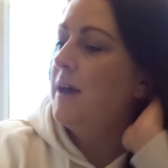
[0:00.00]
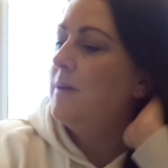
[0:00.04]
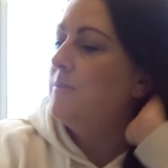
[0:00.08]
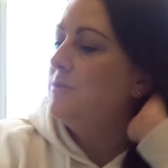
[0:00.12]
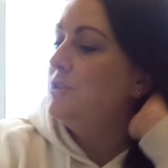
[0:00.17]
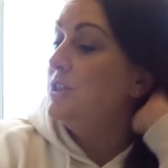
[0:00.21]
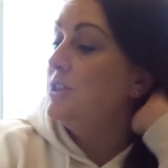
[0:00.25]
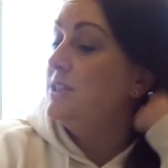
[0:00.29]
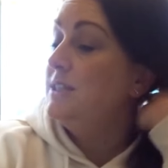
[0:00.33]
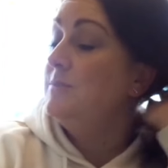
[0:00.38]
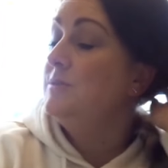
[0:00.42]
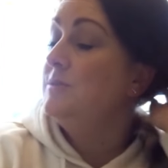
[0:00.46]

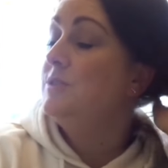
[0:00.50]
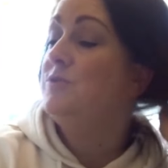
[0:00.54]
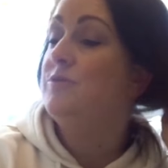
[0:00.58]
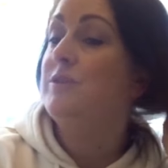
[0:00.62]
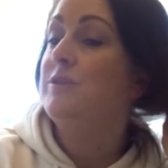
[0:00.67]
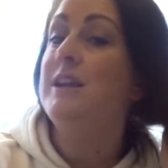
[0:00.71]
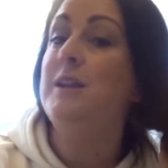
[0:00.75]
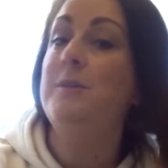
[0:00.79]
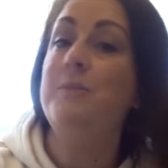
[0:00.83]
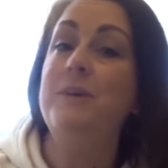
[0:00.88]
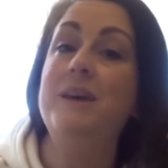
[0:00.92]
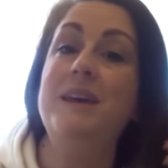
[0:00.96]
She seems to
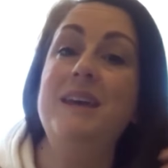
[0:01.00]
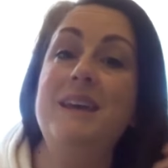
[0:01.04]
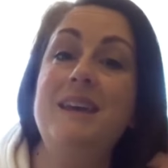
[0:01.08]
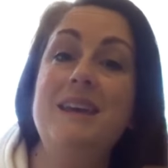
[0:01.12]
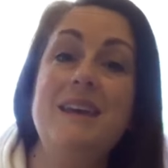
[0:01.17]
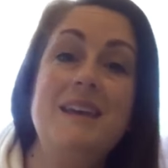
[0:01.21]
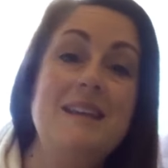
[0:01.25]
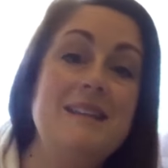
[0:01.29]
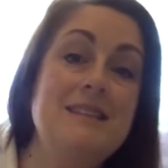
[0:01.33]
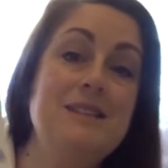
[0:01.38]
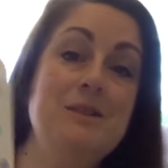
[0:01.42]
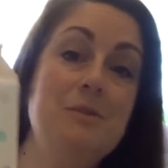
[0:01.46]
really be
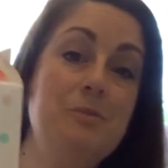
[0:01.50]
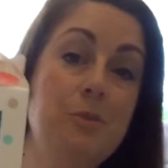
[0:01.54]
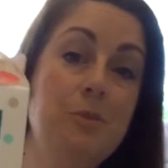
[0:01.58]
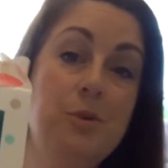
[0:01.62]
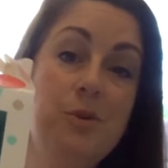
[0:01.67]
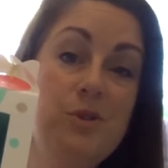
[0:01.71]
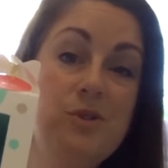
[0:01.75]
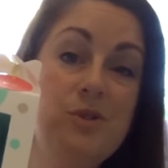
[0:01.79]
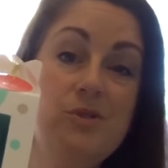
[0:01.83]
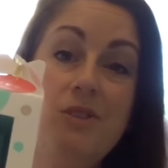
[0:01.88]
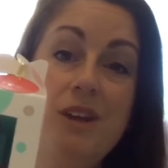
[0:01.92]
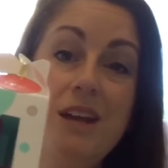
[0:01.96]
into
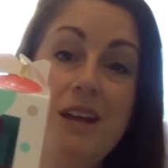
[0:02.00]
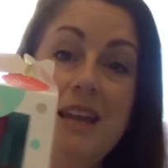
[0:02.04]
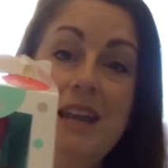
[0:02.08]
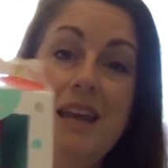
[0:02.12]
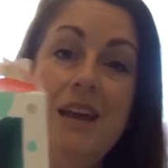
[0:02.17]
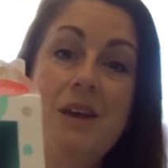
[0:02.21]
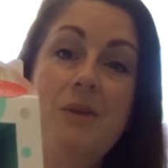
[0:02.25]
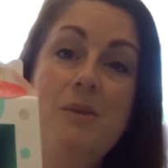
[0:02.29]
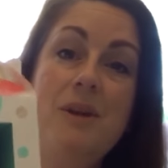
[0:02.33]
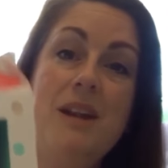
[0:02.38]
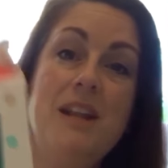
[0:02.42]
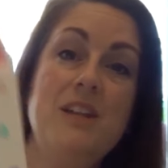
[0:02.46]
mugs right
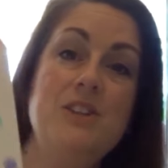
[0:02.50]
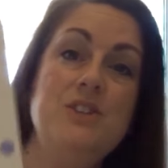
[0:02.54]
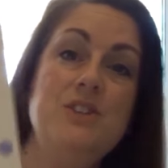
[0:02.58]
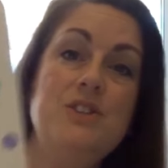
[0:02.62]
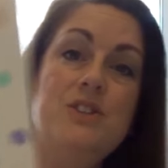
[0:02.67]
now, and I just